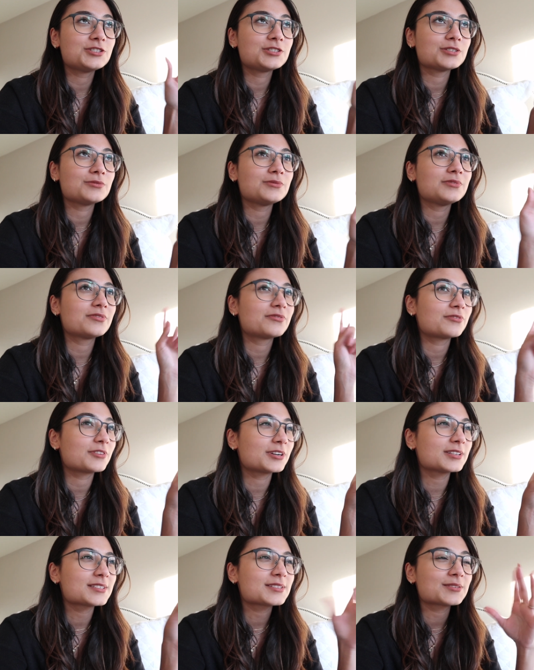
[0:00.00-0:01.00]
June
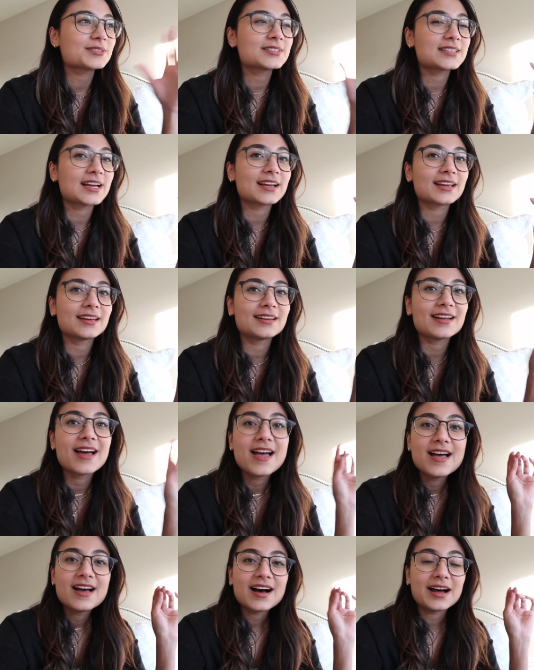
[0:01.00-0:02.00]
1st or 2nd,
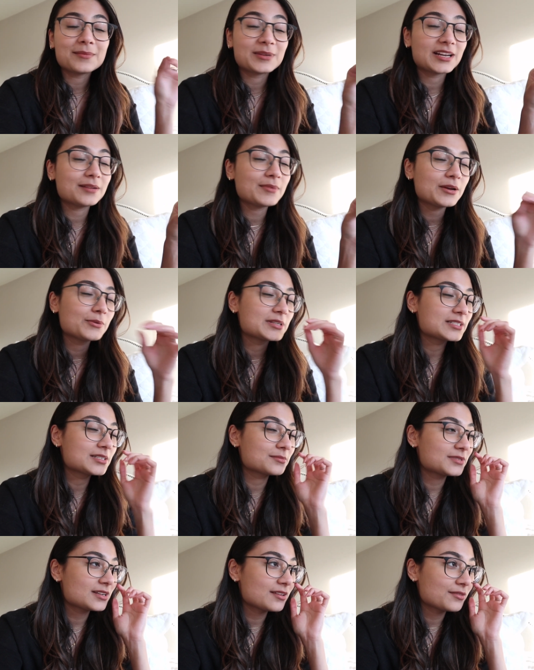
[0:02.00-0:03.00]
I'm getting my
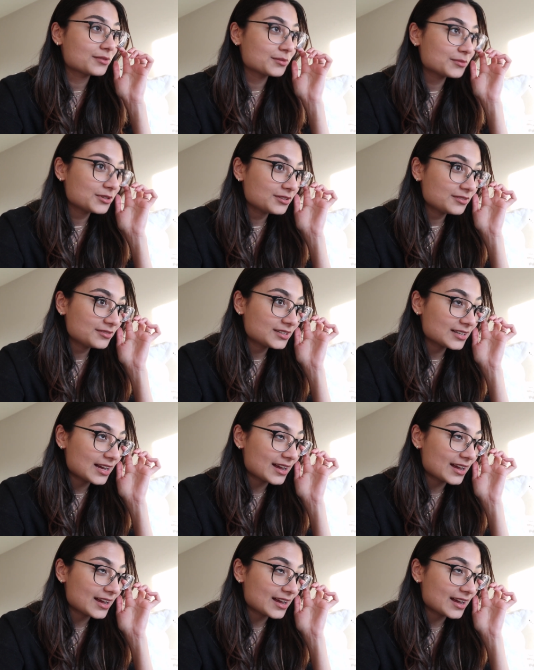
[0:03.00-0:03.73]
wisdom teeth removed